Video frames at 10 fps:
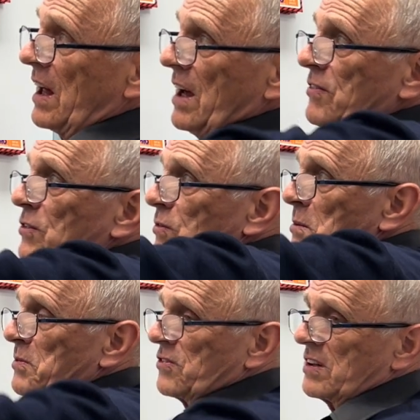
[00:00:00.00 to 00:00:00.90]
have to
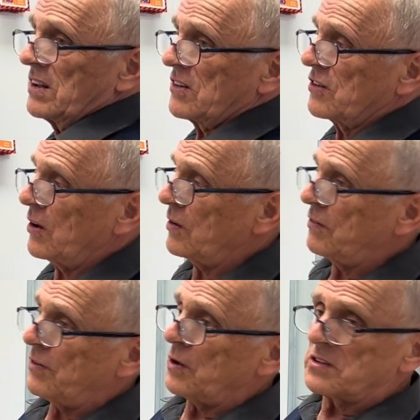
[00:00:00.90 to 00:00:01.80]
represent a total
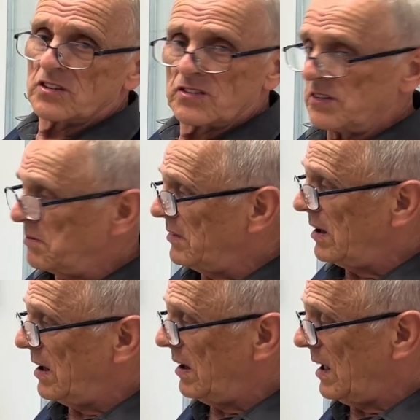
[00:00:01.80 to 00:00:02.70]
voltage
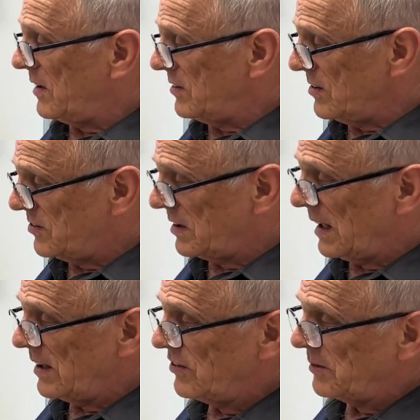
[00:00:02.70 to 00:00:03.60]
at the
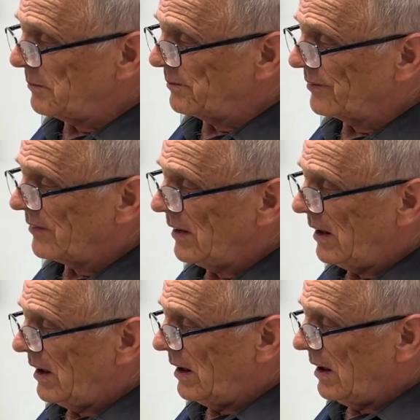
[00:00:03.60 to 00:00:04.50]
installation.
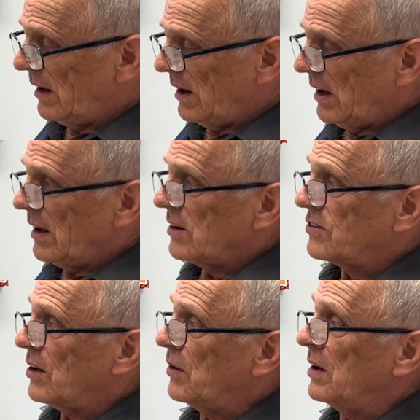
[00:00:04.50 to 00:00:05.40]

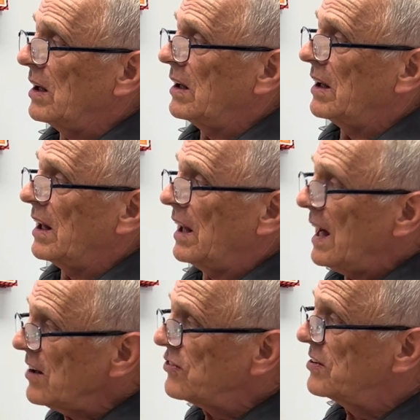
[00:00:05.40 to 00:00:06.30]
So the
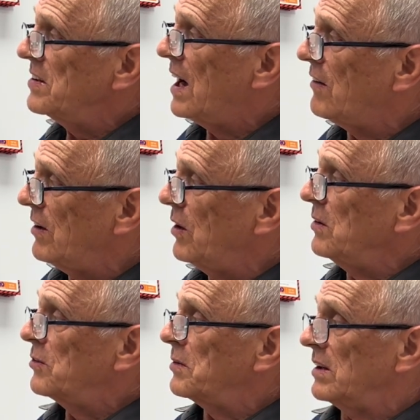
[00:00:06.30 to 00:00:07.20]
last scenario
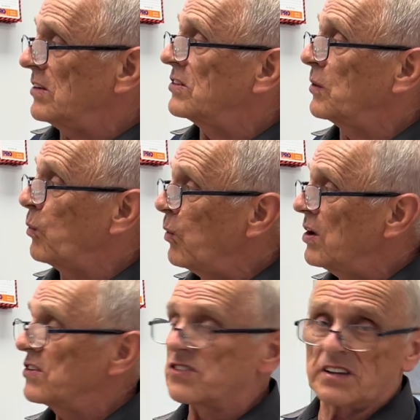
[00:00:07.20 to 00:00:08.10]
is the
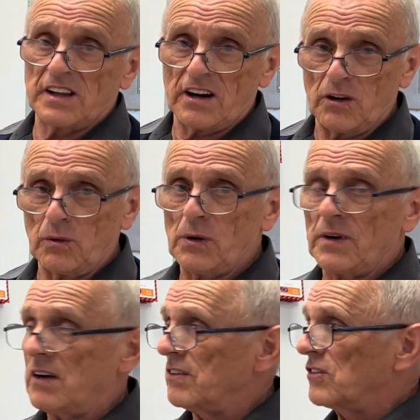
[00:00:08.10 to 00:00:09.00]
worst scenario, where we
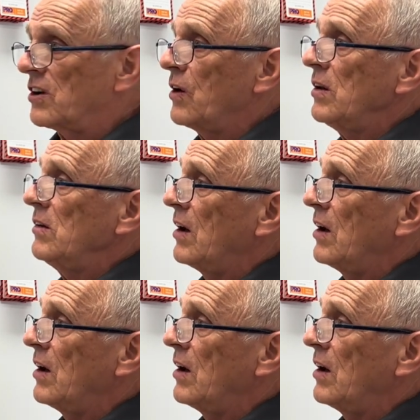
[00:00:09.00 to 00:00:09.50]
have a total